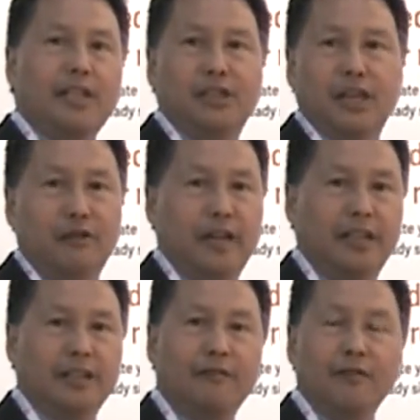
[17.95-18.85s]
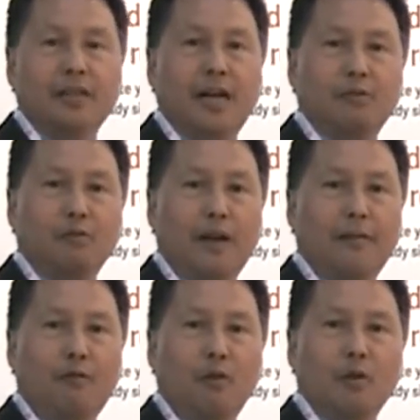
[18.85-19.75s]
in generating different types of
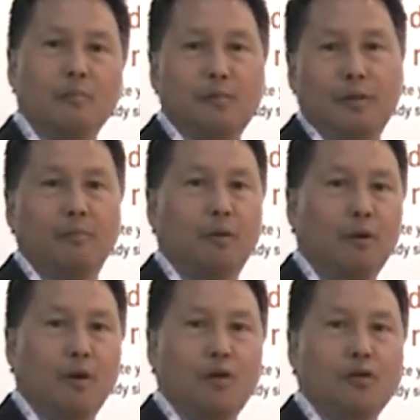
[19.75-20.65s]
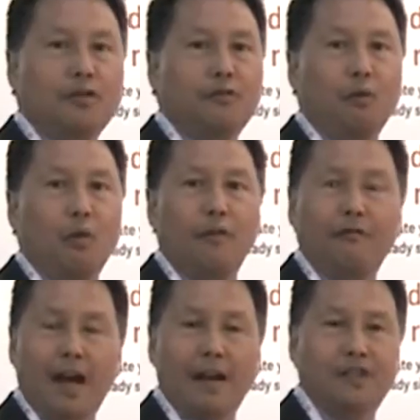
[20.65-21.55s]
waveforms being proposed for
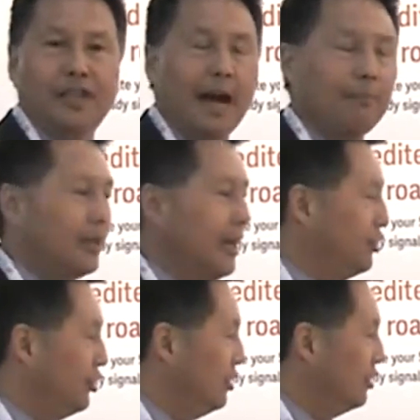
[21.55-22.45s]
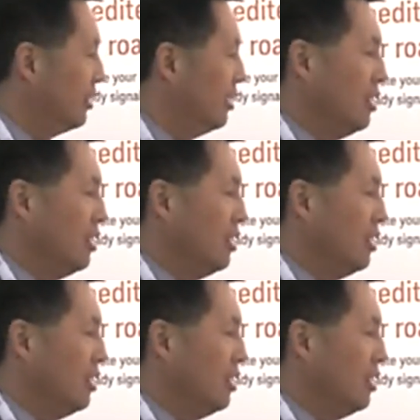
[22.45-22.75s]
5G applications